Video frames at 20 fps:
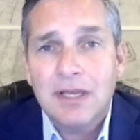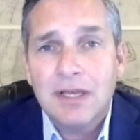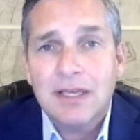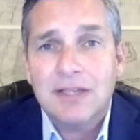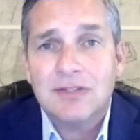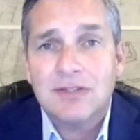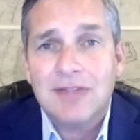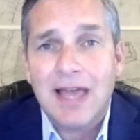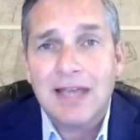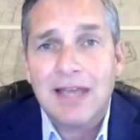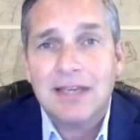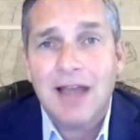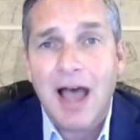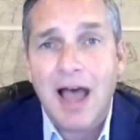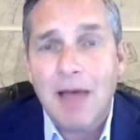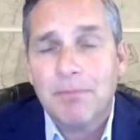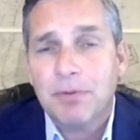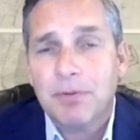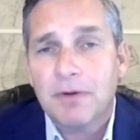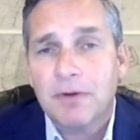is that
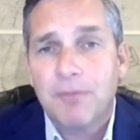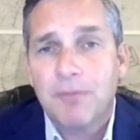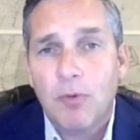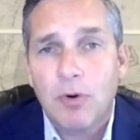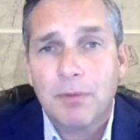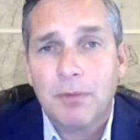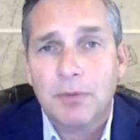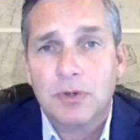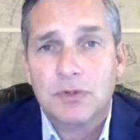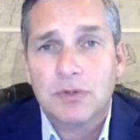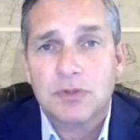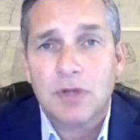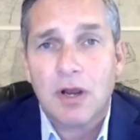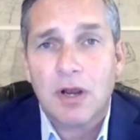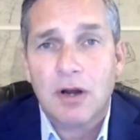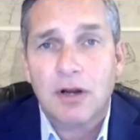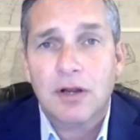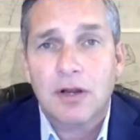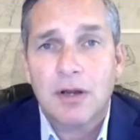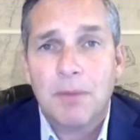non-performers
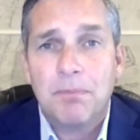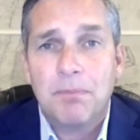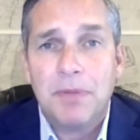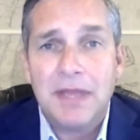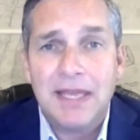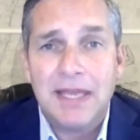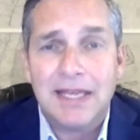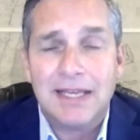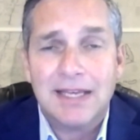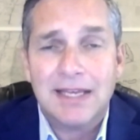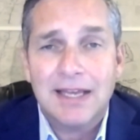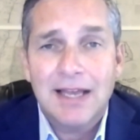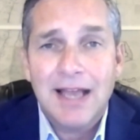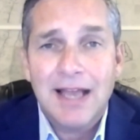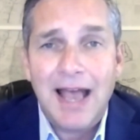are going to peak